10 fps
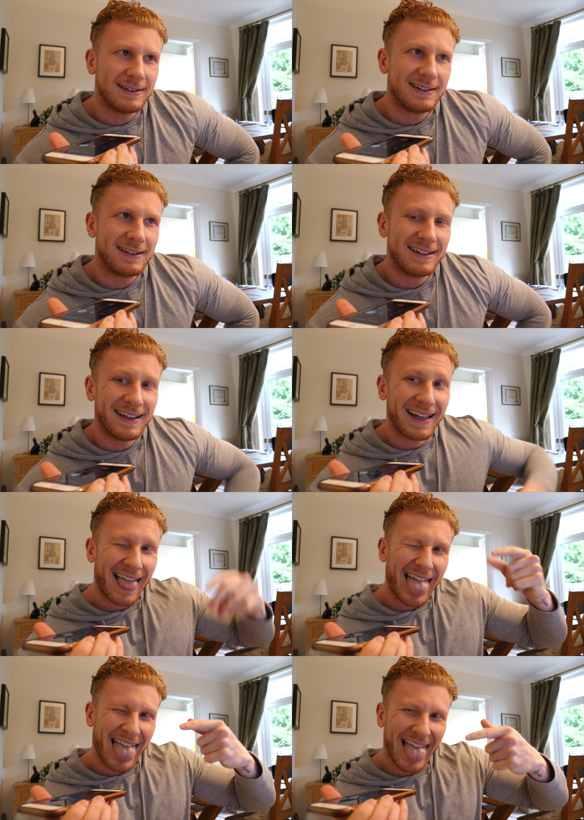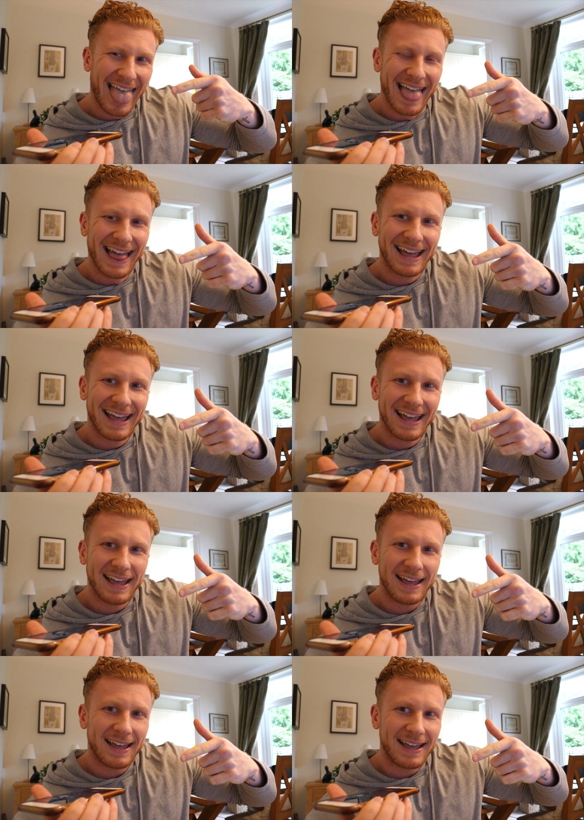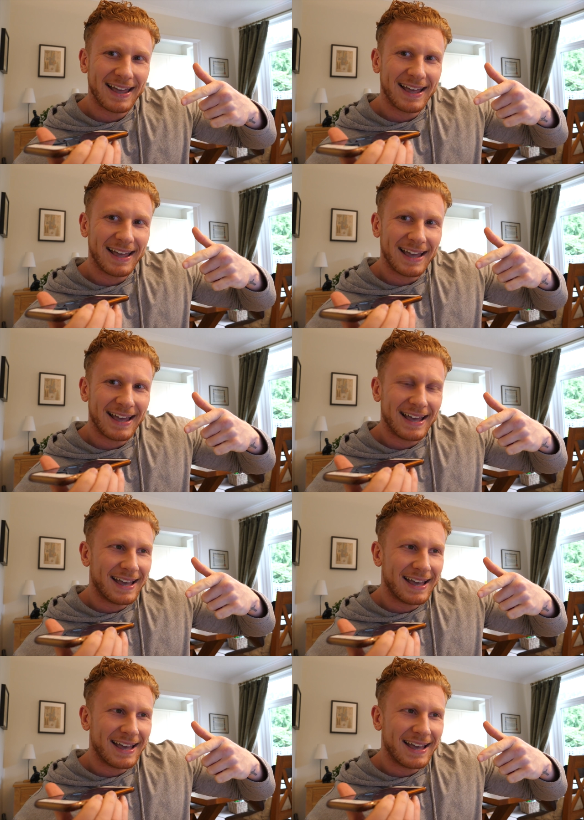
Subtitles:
[no speech]